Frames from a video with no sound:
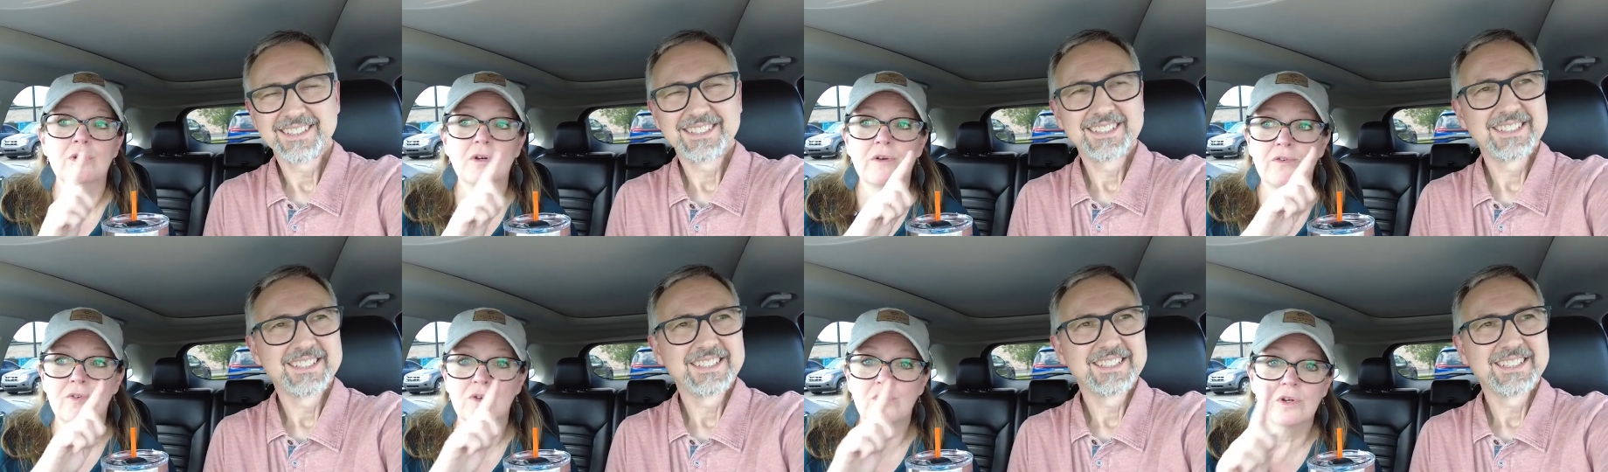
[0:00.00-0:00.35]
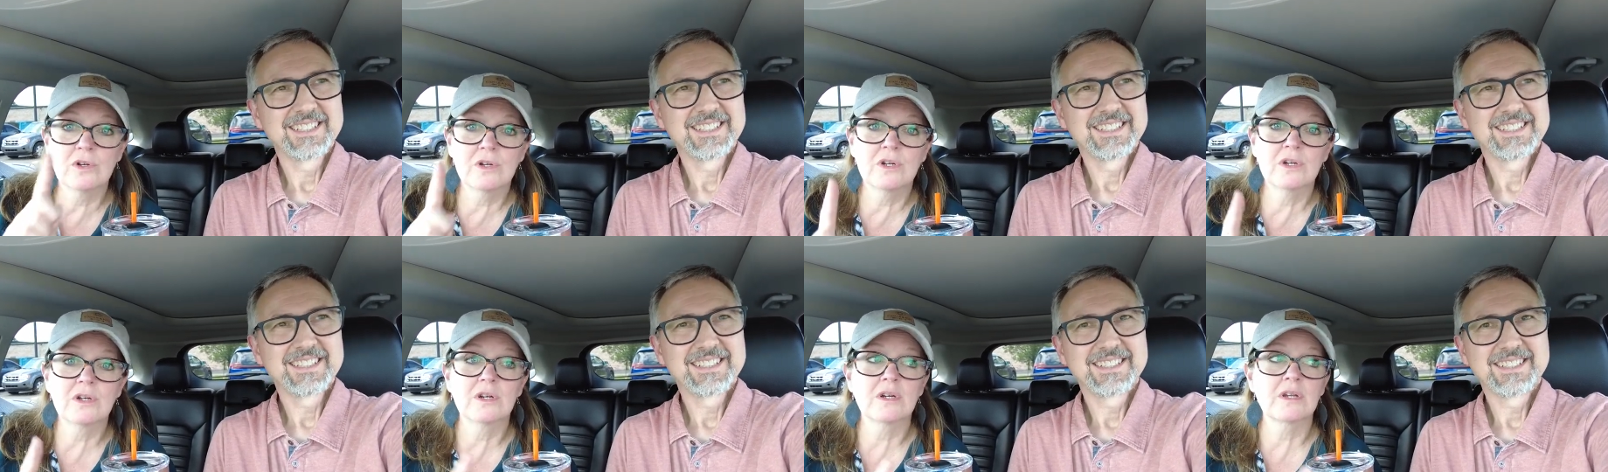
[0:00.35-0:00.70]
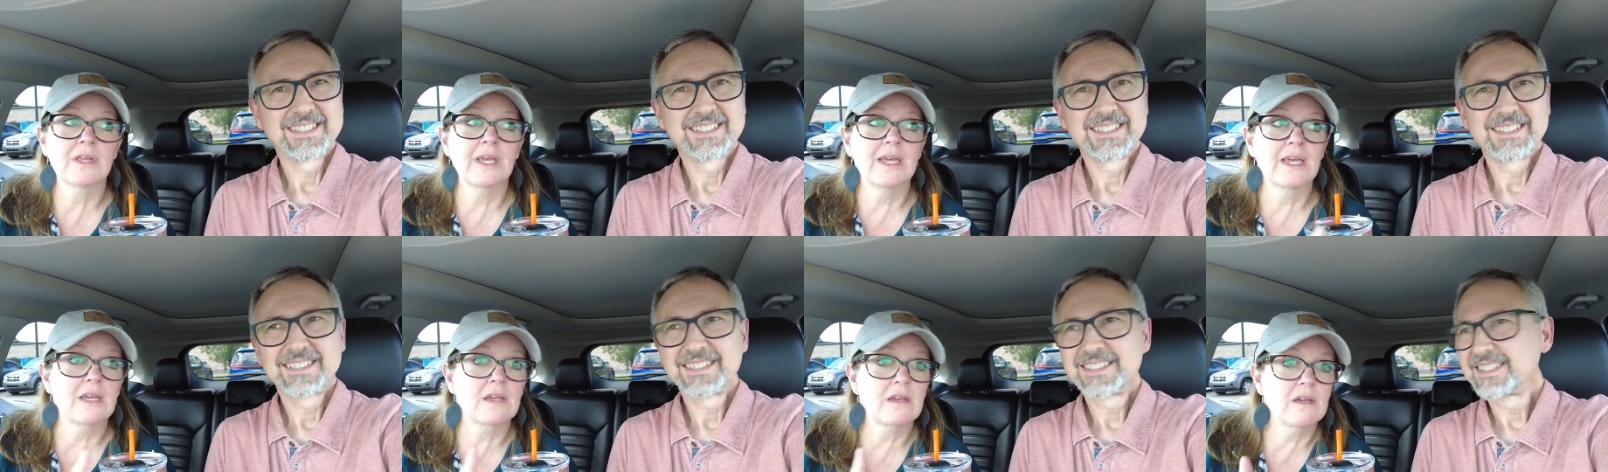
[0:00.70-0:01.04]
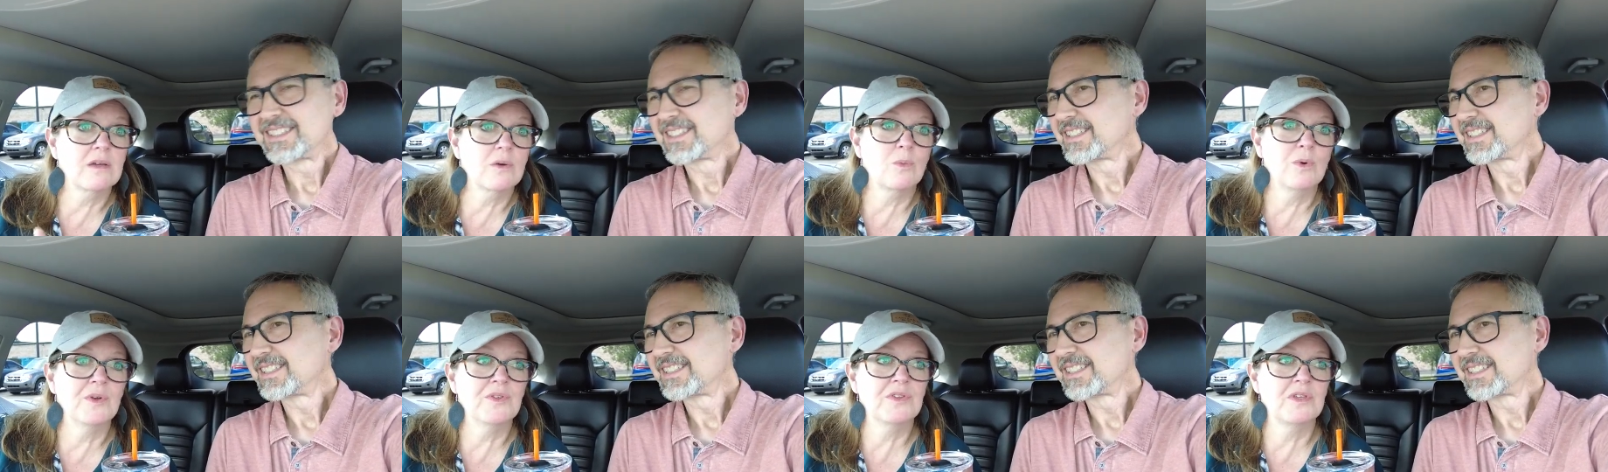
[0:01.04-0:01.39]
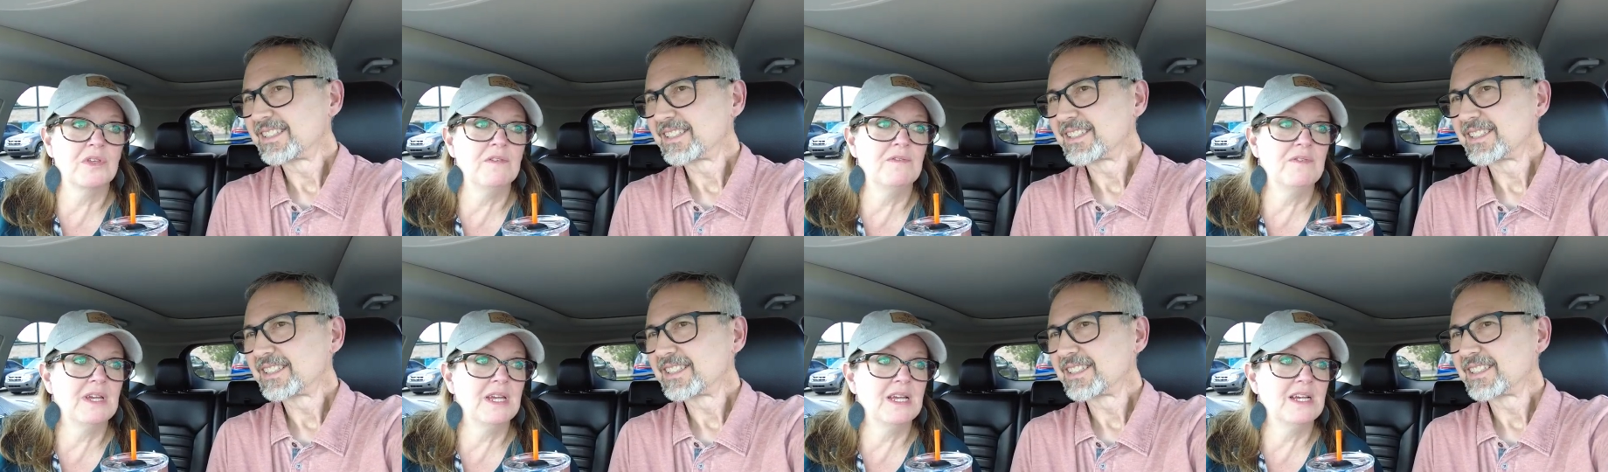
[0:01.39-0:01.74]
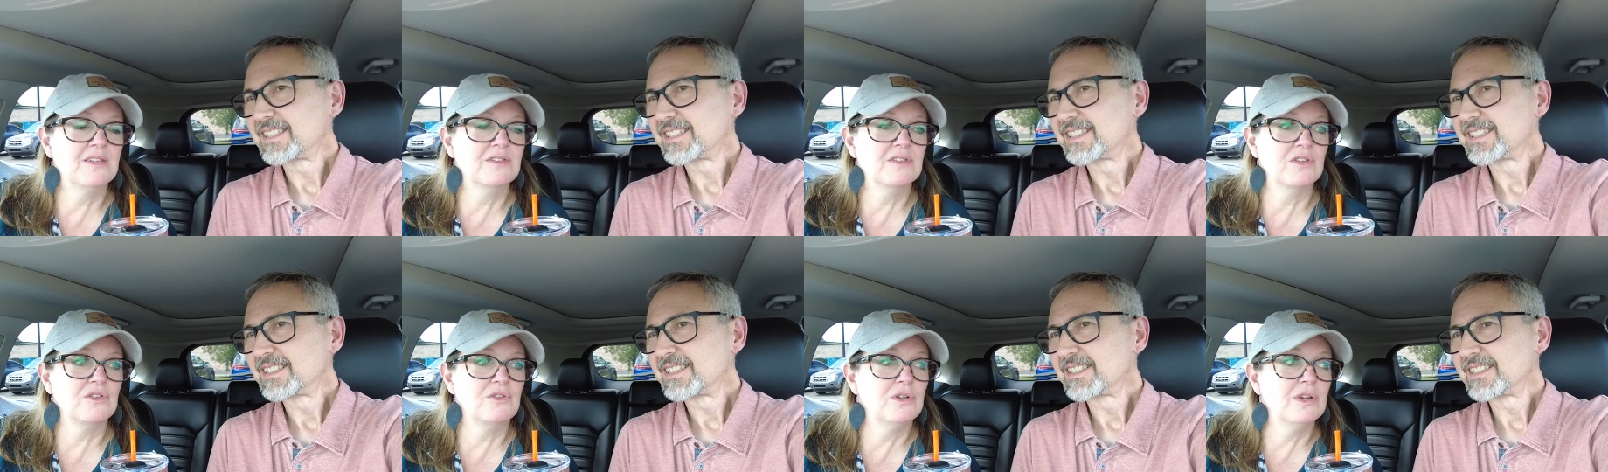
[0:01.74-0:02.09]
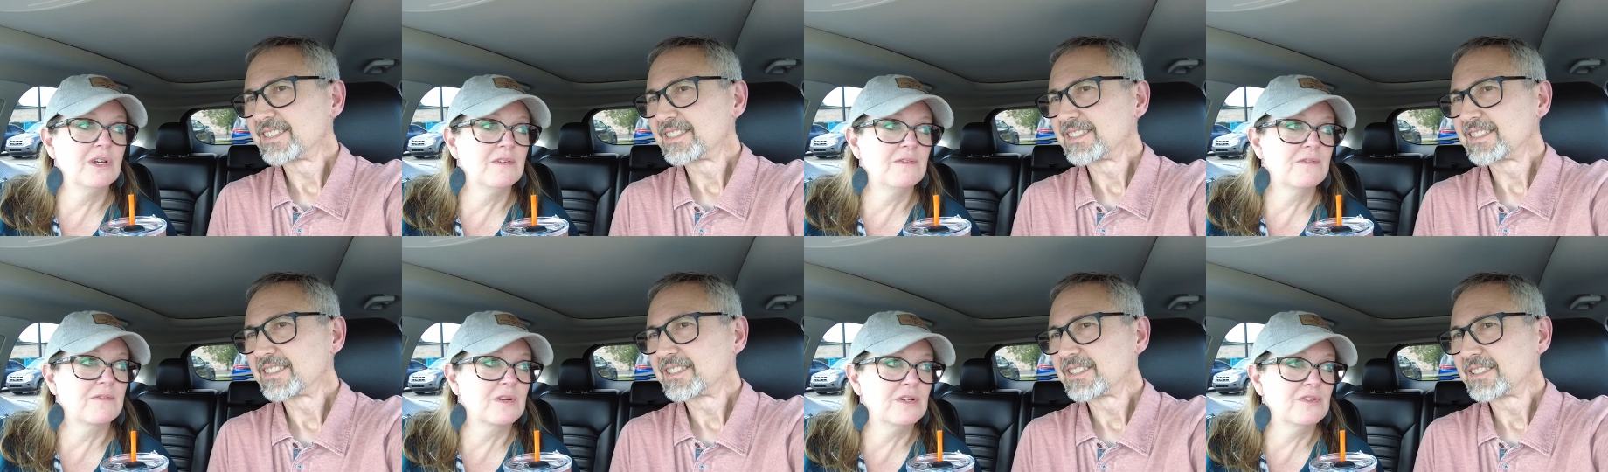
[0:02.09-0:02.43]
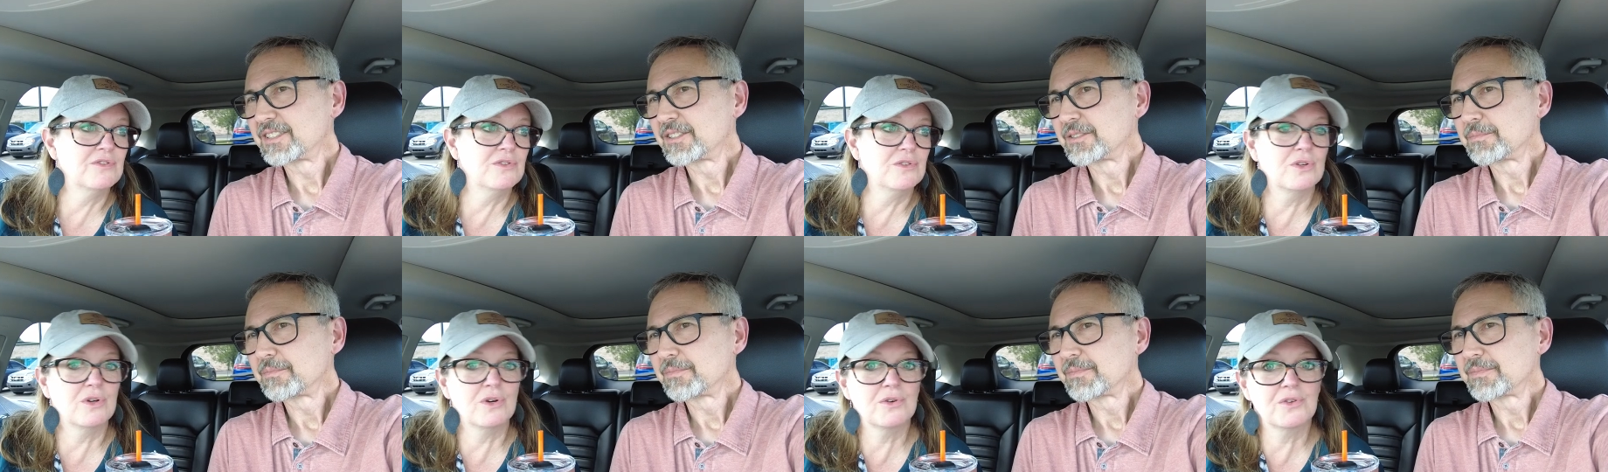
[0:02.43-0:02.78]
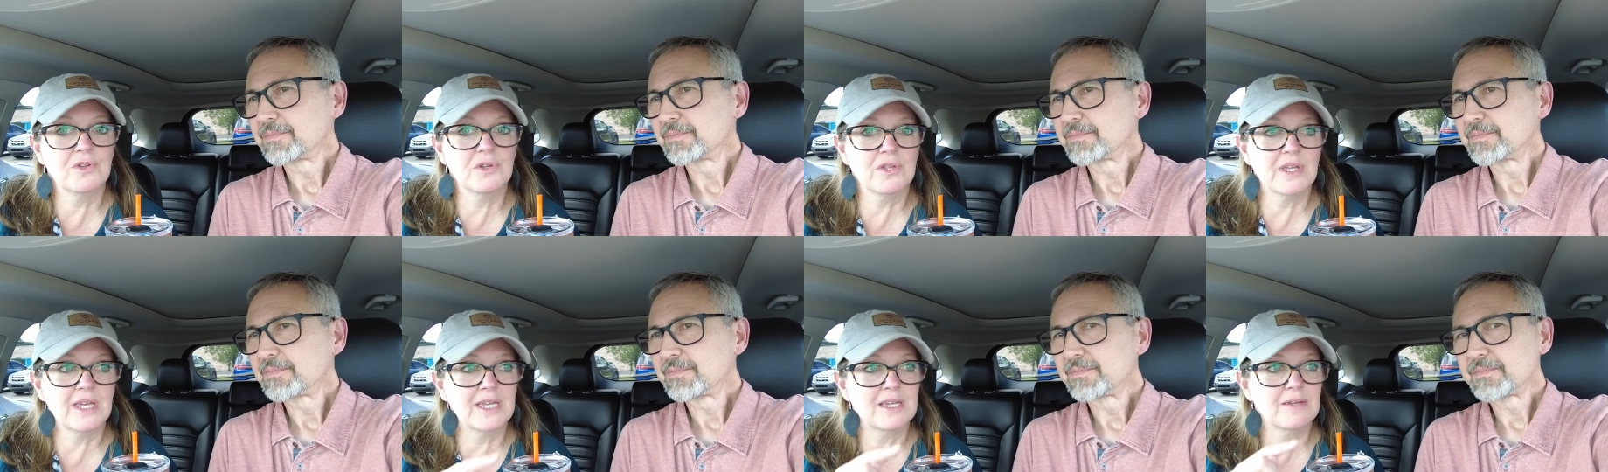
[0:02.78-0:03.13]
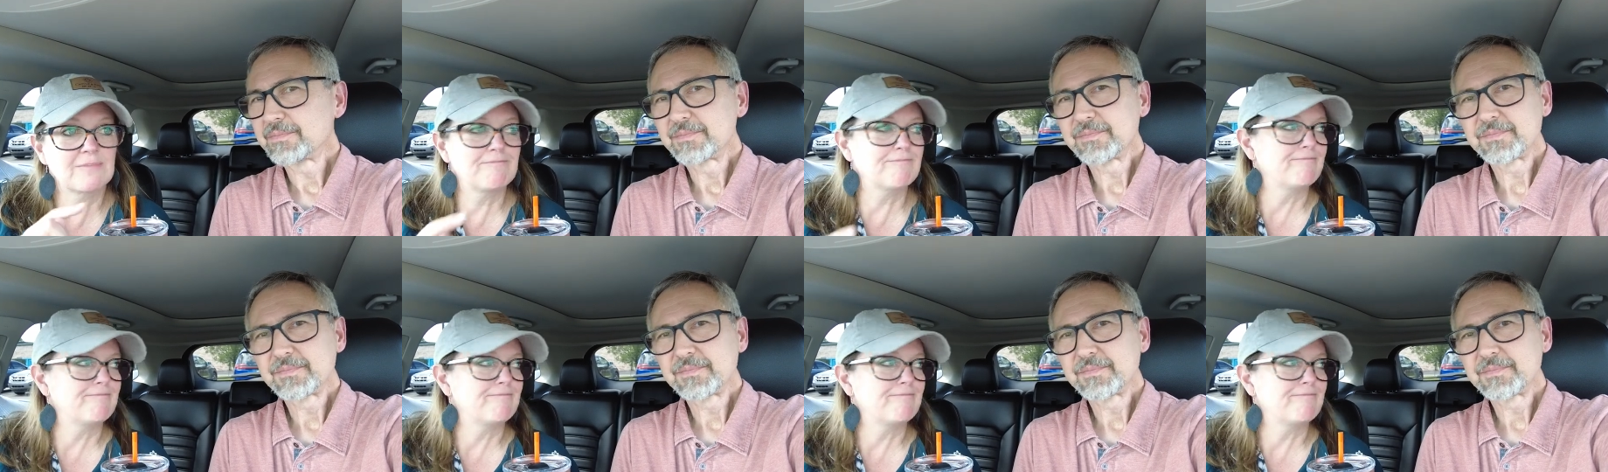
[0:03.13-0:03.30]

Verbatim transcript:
Speaker 1: If you're like whiskey fans and you have friends who go to like